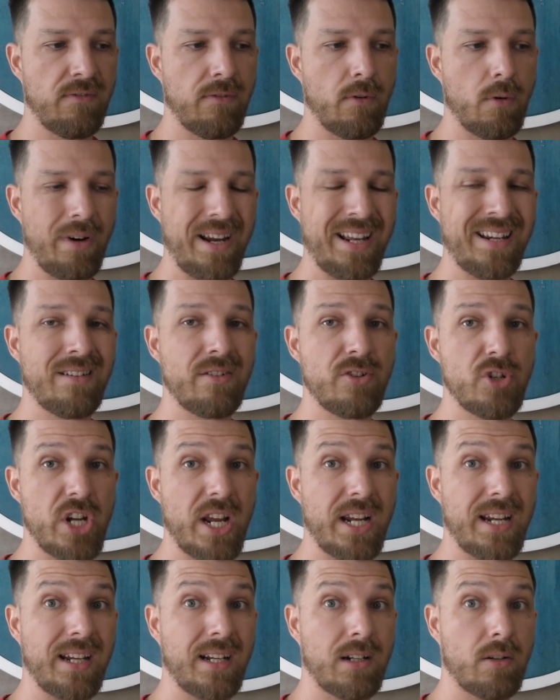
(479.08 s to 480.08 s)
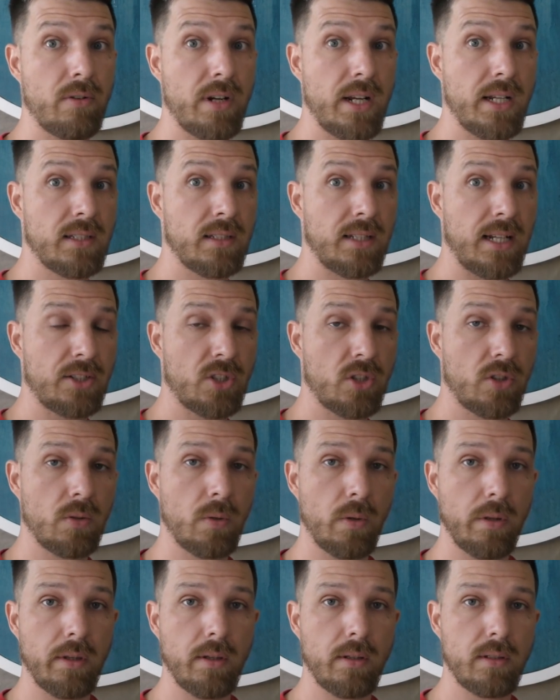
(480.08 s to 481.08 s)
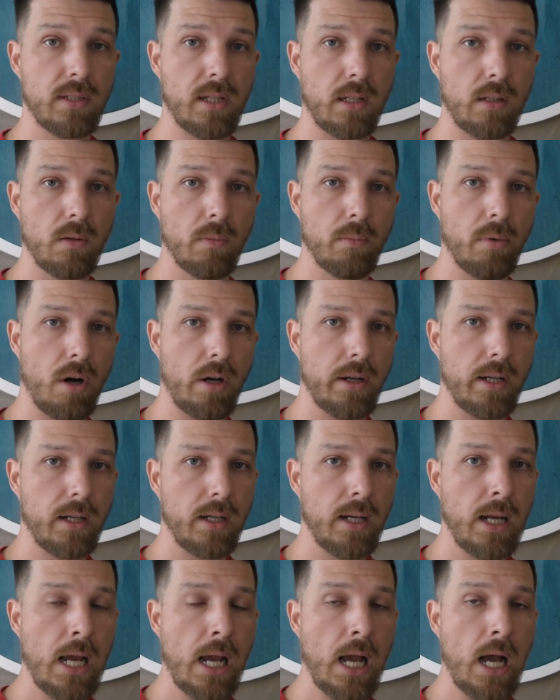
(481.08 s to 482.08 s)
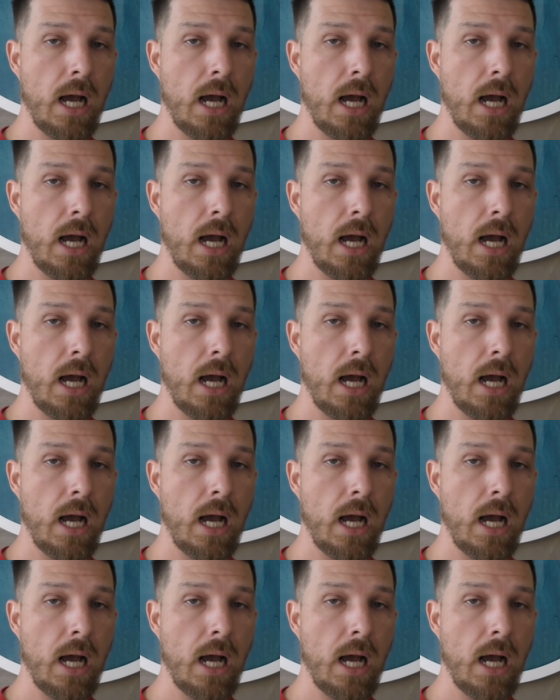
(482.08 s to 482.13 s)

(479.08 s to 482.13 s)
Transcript: for energetic reason, has to do with the subtle body